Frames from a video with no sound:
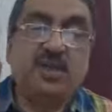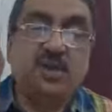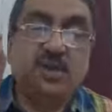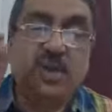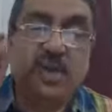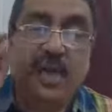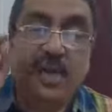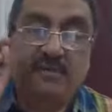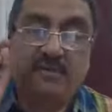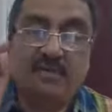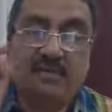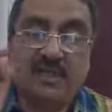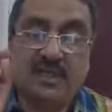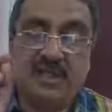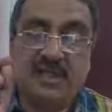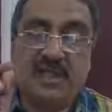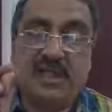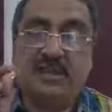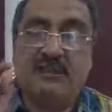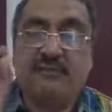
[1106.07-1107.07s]
you have to
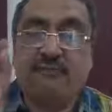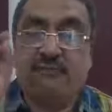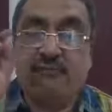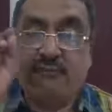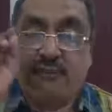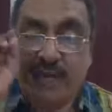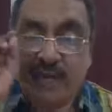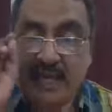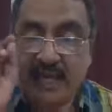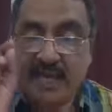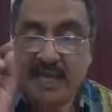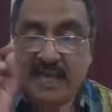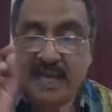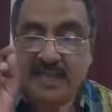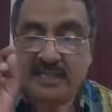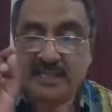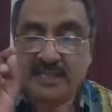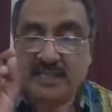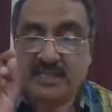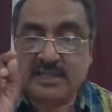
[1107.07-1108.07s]
see that 5
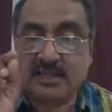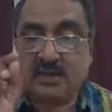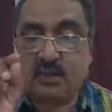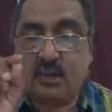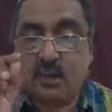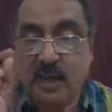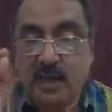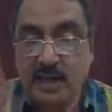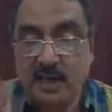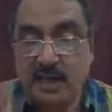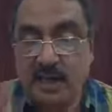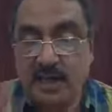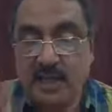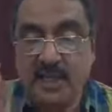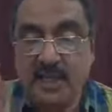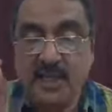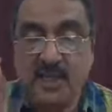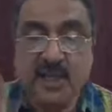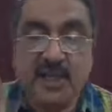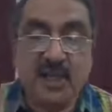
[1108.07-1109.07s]
lakhs only,